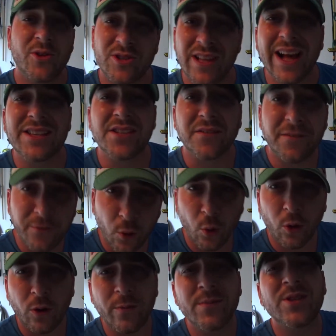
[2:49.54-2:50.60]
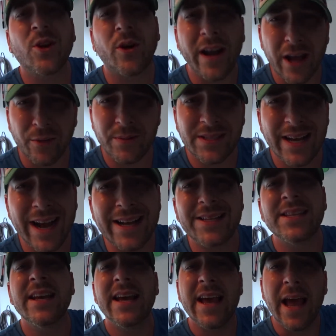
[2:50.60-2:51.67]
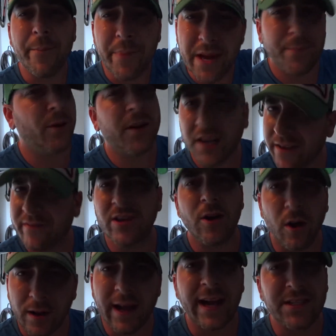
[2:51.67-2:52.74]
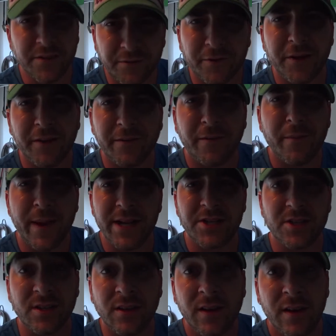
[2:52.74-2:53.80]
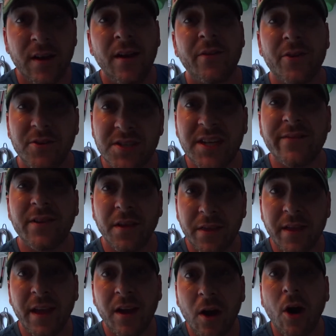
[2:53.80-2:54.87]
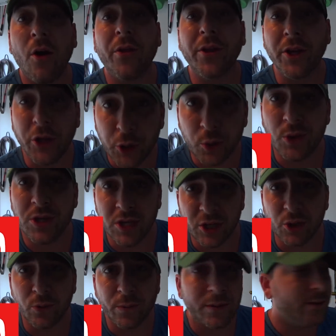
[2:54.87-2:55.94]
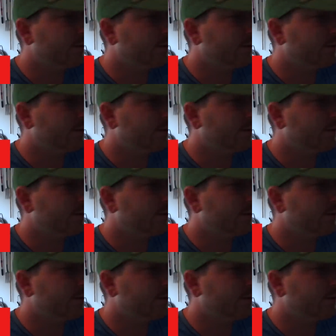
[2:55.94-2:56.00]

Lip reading: There's lots of forums or help sites and people are giving you all kinds of free information. There's even a thing called the YouTube.